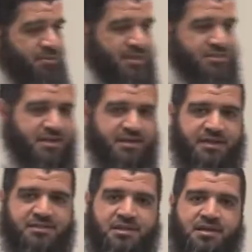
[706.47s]
potential
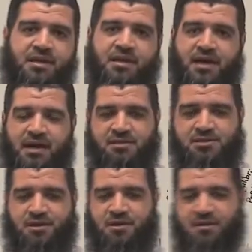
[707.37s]
energy. And
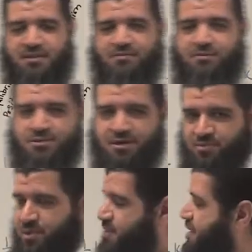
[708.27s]
inshallah, in the future,
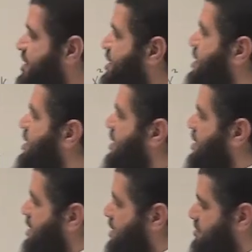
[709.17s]
we will
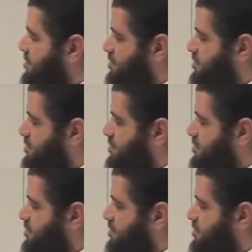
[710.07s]
uh,